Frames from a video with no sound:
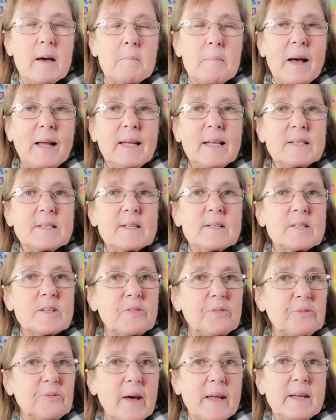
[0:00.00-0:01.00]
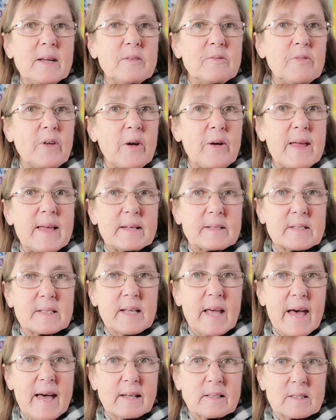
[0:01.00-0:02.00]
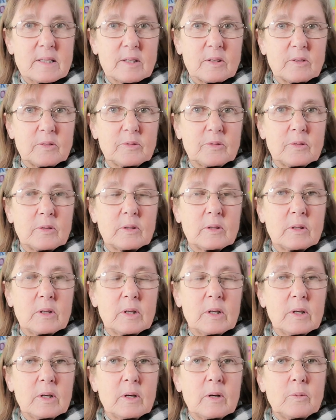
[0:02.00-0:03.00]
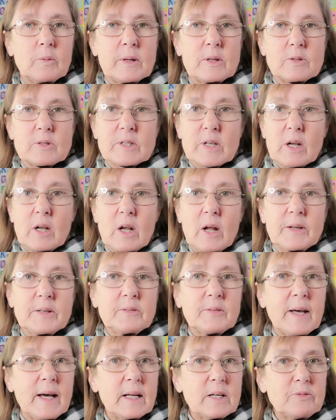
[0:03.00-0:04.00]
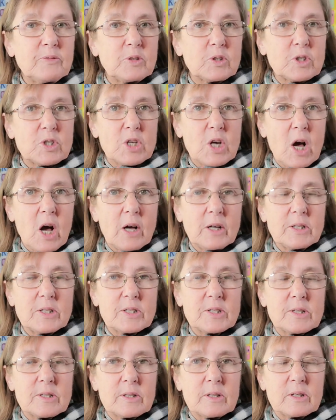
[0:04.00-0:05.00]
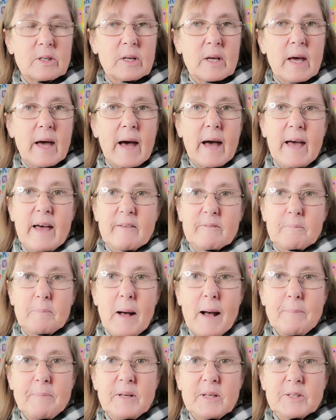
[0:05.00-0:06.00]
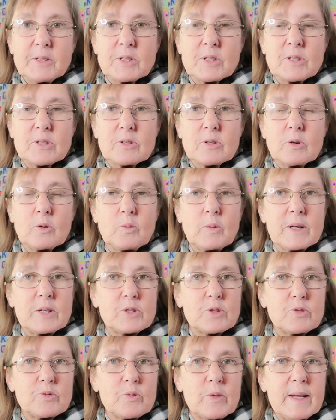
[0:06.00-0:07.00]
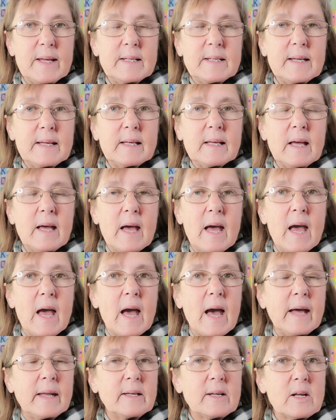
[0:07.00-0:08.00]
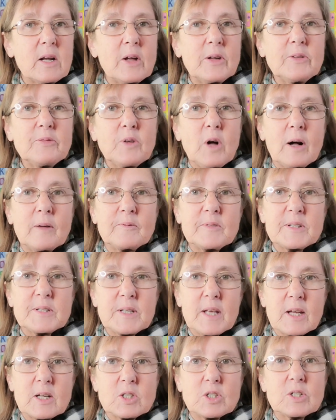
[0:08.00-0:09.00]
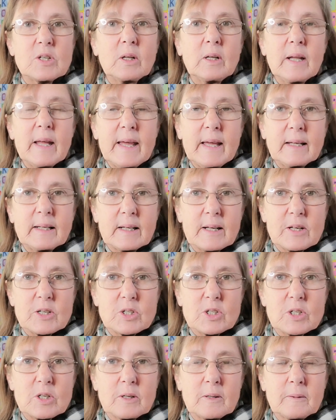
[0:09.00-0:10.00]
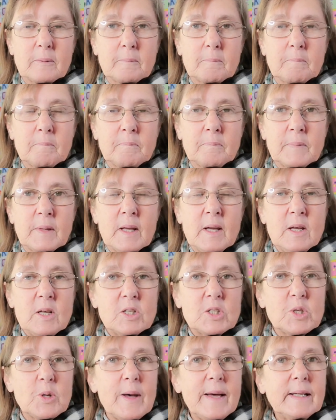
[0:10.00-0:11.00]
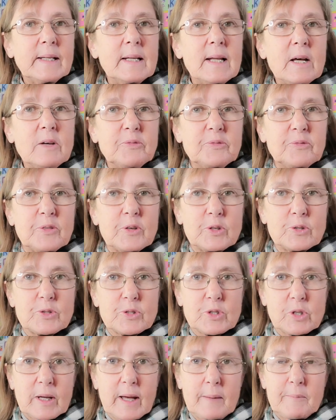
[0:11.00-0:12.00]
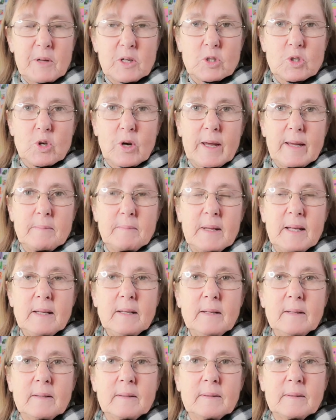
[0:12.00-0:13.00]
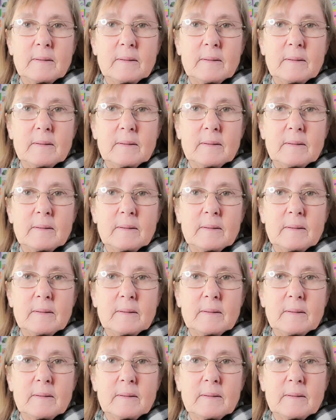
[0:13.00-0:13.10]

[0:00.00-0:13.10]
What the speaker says: My lessons are fun and very interactive. We use a lot of colourful charts, I have puppets, we do reading, and a lot of conversational English. So I'd love for you to come and join me